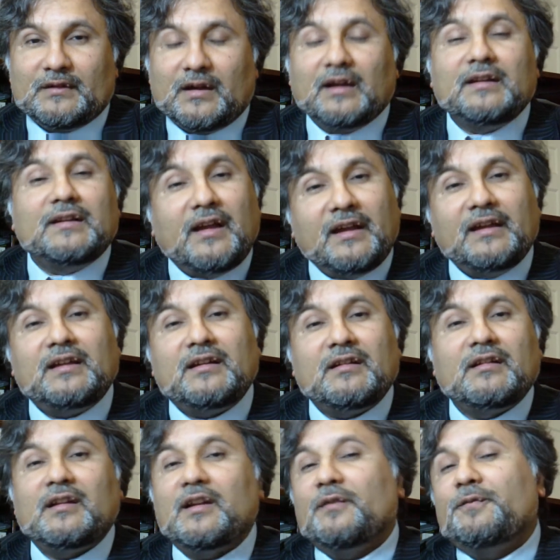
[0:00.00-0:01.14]

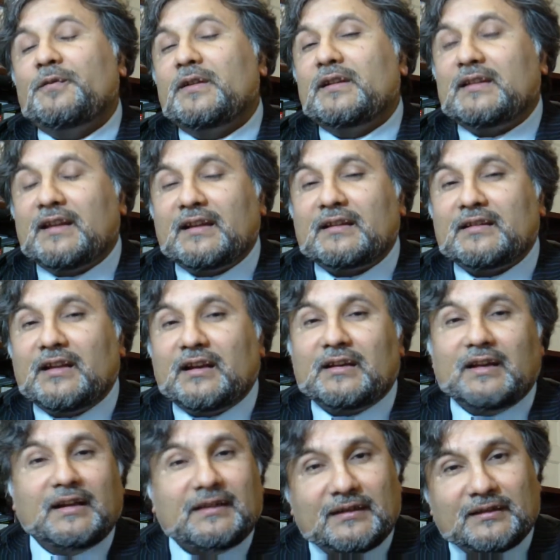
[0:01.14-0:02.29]
Unlike if we think that
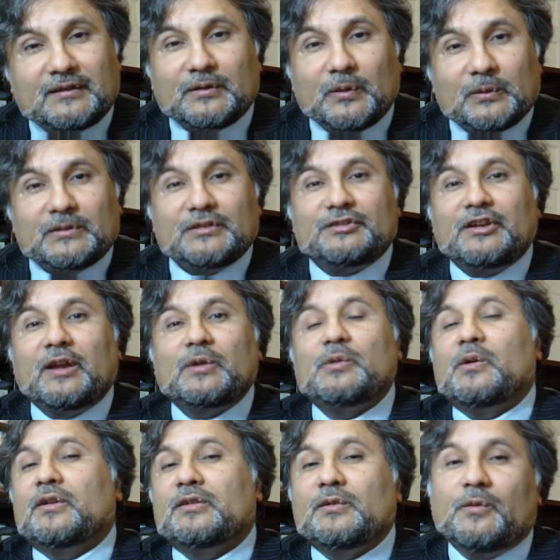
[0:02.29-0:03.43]
let's throw the
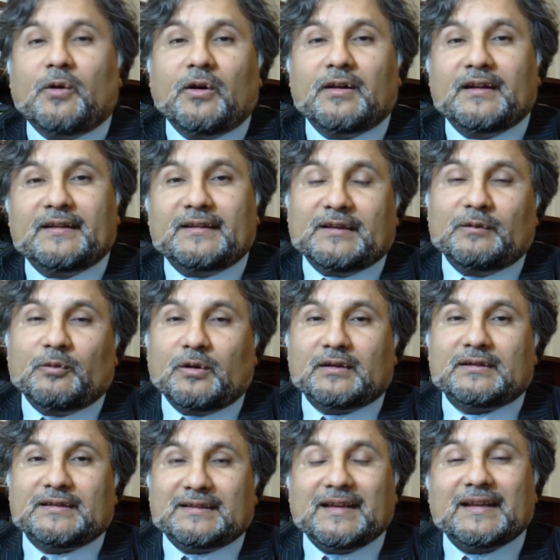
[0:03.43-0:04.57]
jello on the wall and see
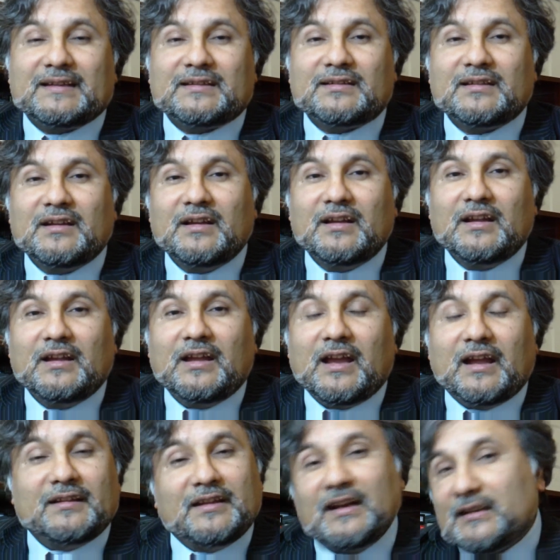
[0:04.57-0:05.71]
what sticks,
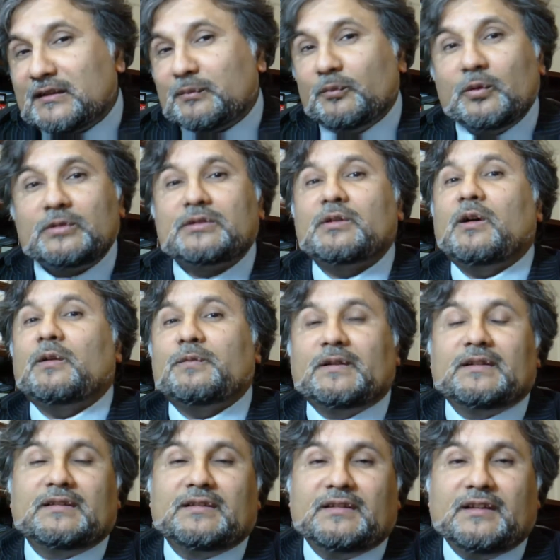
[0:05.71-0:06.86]
and that's most
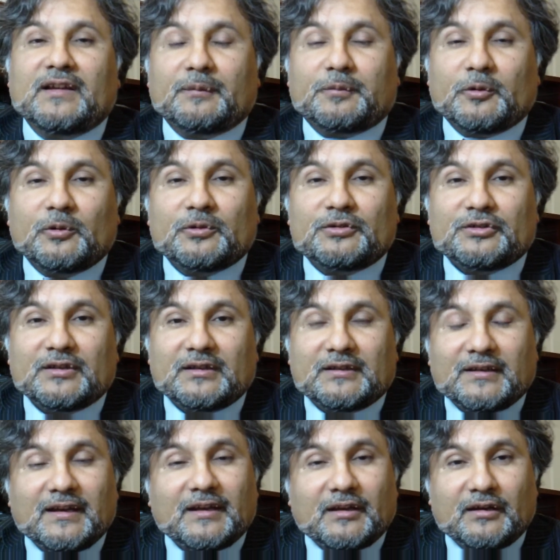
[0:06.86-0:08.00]
often the approach
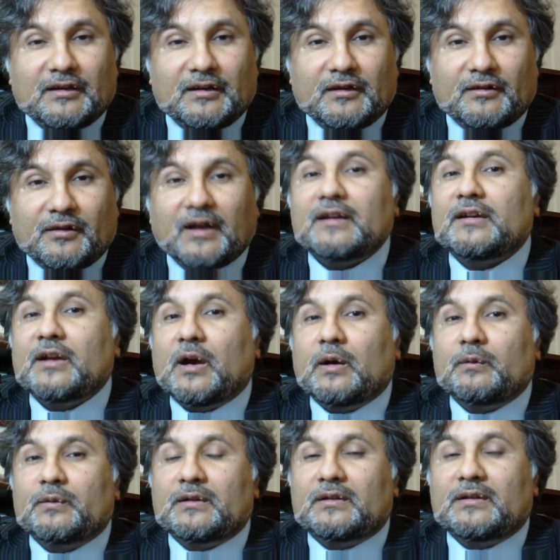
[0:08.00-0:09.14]
taken right
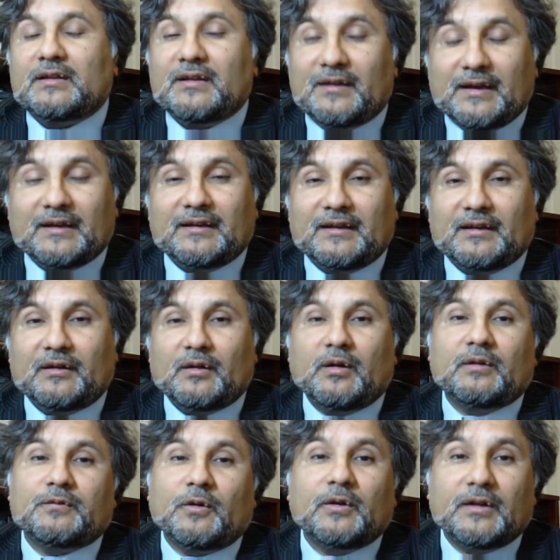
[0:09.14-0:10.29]
now with creating
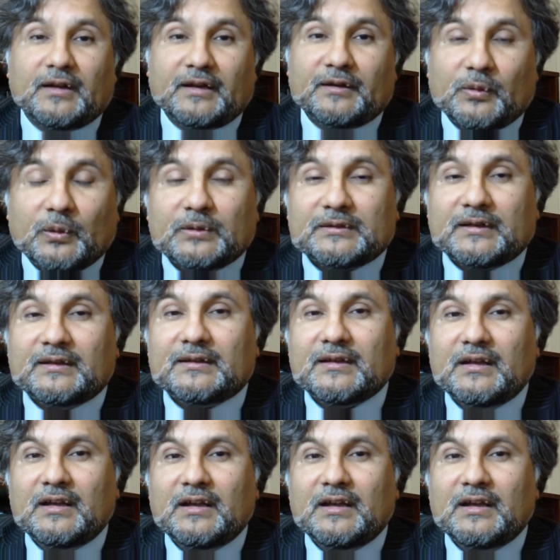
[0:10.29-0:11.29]
of online courses,